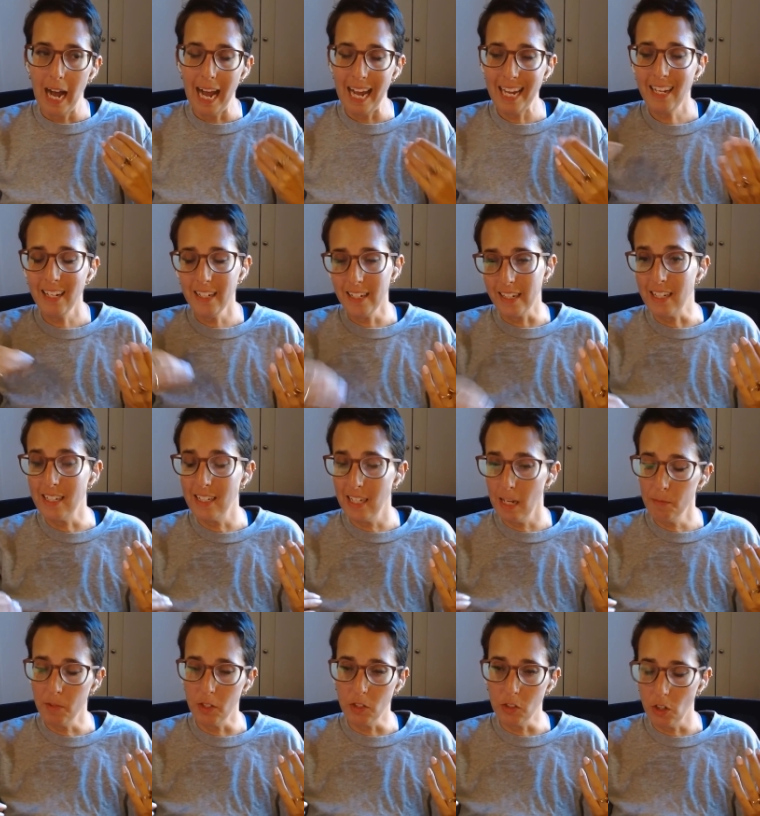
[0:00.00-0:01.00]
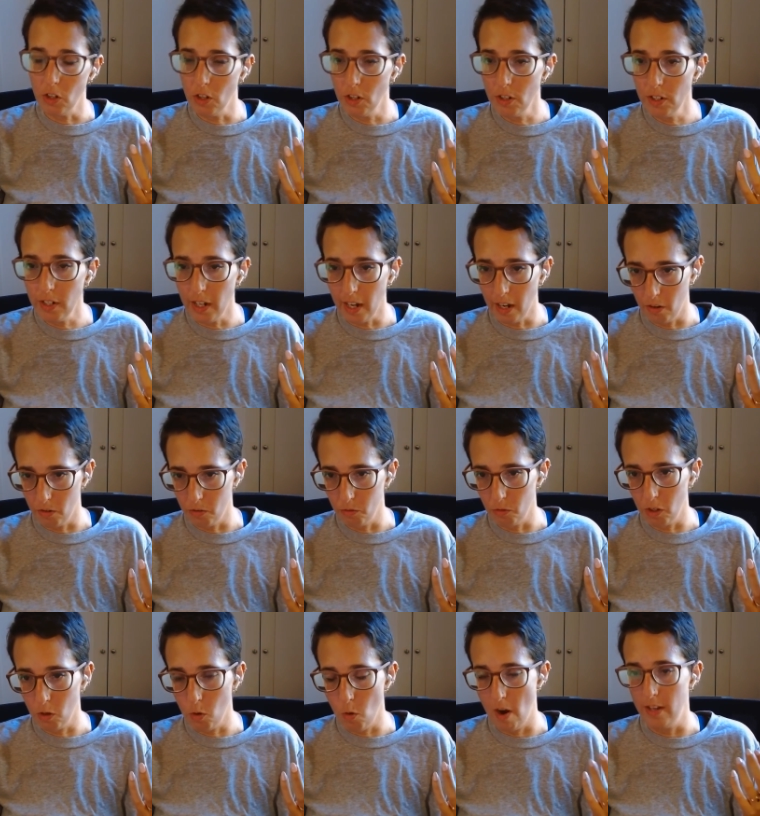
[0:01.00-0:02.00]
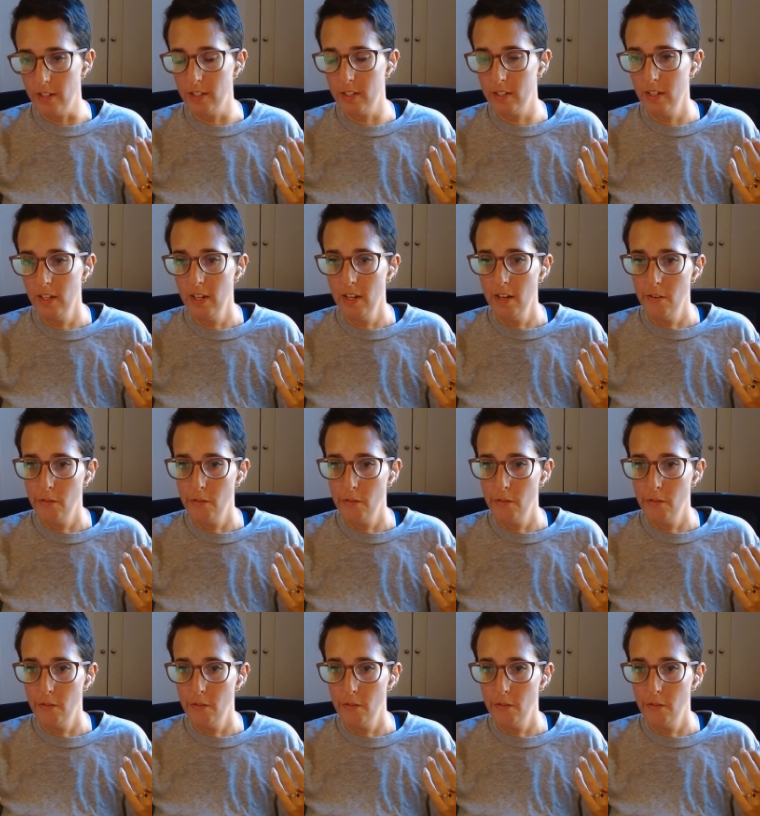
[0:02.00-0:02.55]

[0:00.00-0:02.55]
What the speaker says: I can accept a turn down request